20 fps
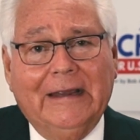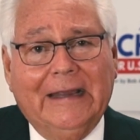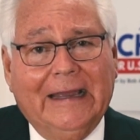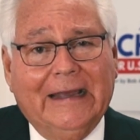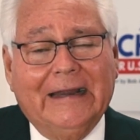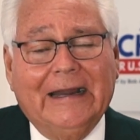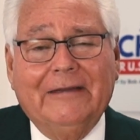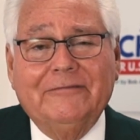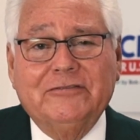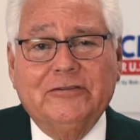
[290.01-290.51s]

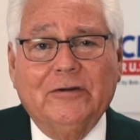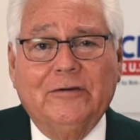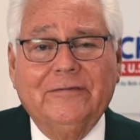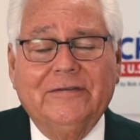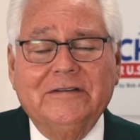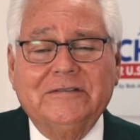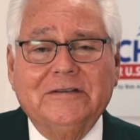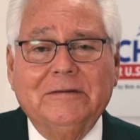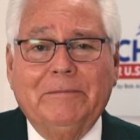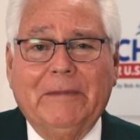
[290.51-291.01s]
and I've served
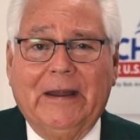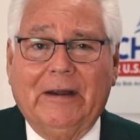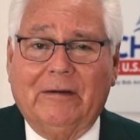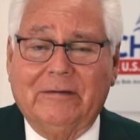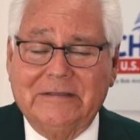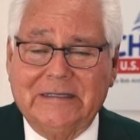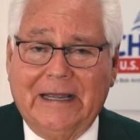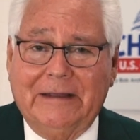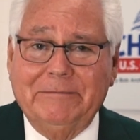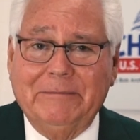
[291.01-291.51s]
as a
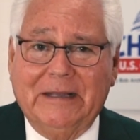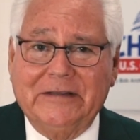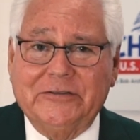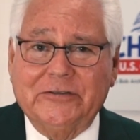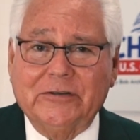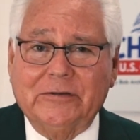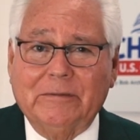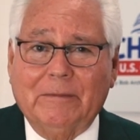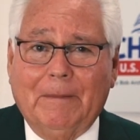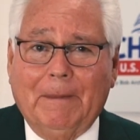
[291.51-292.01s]
mayor, as I
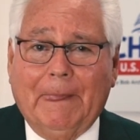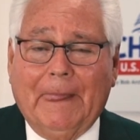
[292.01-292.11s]
mentioned.